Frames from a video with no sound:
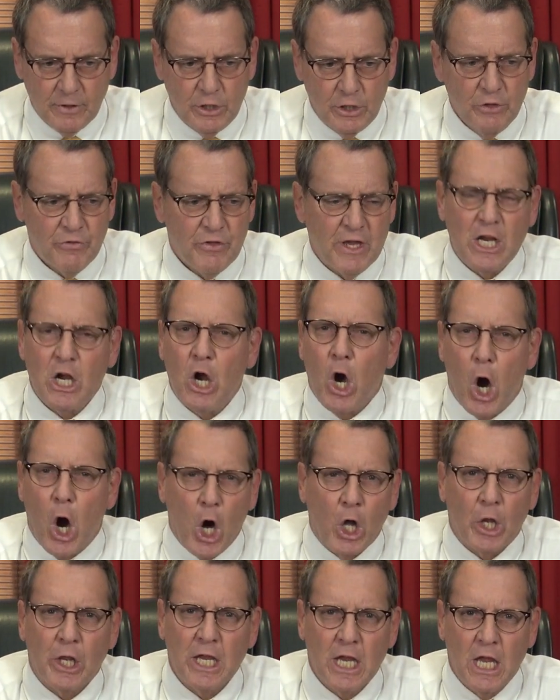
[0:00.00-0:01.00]
you think
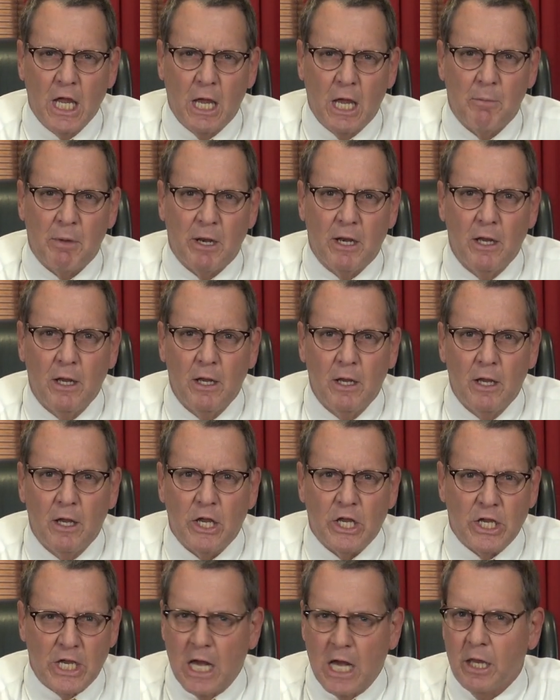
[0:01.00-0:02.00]
calling him and
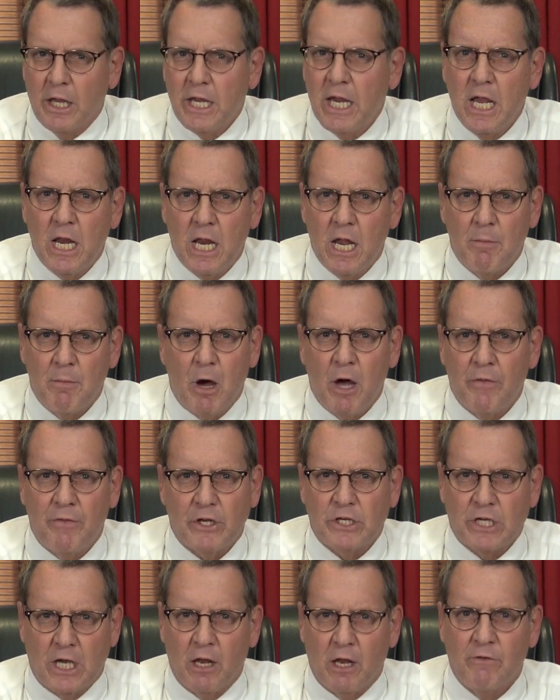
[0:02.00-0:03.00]
yelling at him on
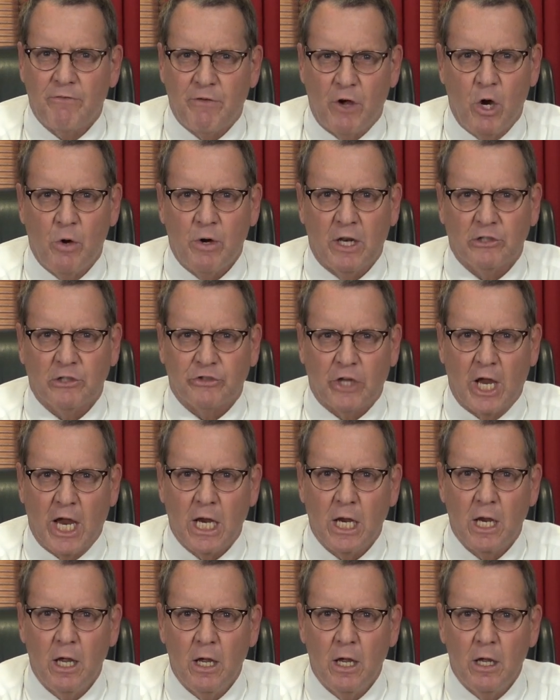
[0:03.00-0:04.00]
the telephone and
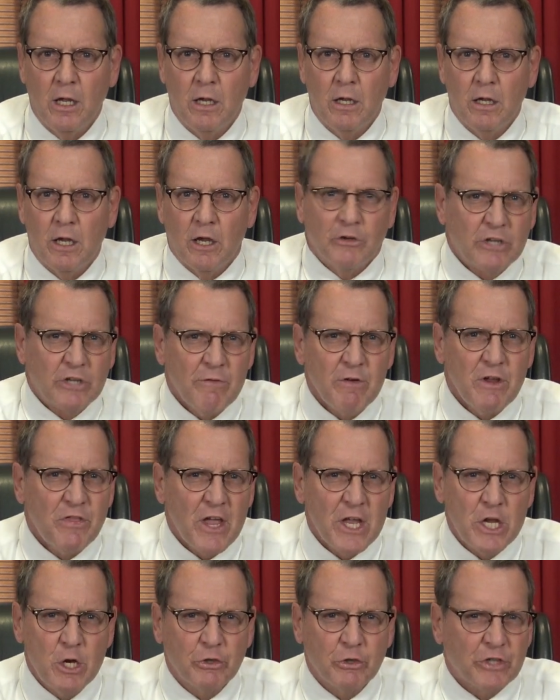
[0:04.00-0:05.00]
saying, "Is
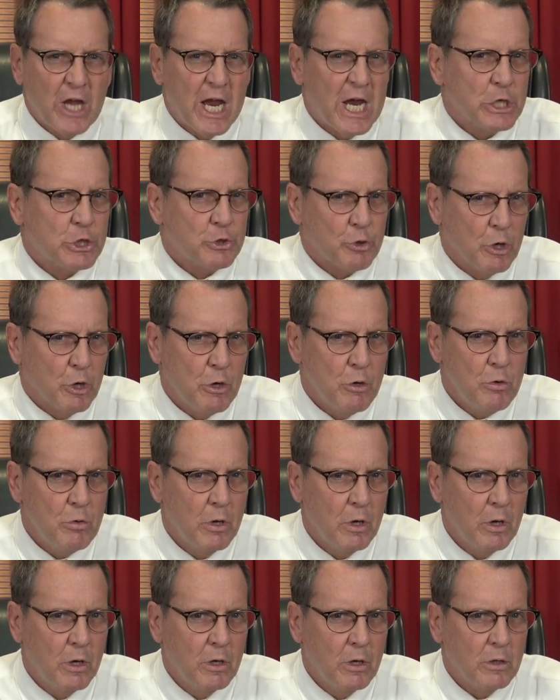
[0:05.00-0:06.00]
everything you're saying
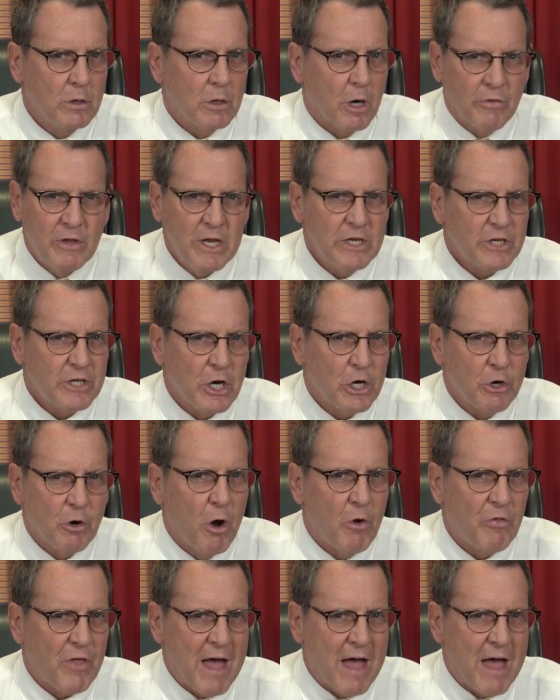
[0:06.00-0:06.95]
true? Are these under oath